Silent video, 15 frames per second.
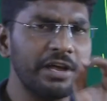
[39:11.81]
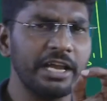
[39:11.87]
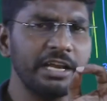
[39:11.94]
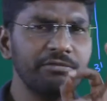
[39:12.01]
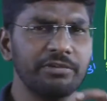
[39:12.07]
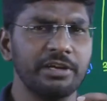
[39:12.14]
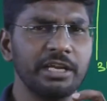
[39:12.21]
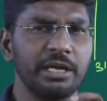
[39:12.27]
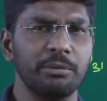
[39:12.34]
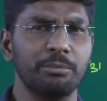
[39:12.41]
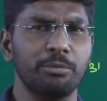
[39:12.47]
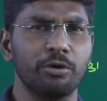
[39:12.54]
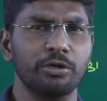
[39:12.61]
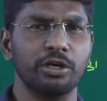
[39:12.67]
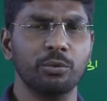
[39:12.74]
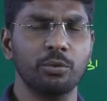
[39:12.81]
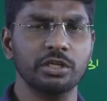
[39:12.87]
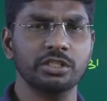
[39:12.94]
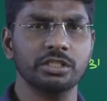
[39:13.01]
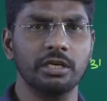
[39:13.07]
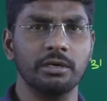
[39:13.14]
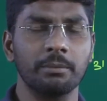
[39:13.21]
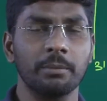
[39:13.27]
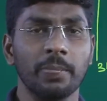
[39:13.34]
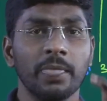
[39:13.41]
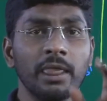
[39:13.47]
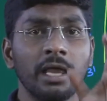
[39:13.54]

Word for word: very, very important question.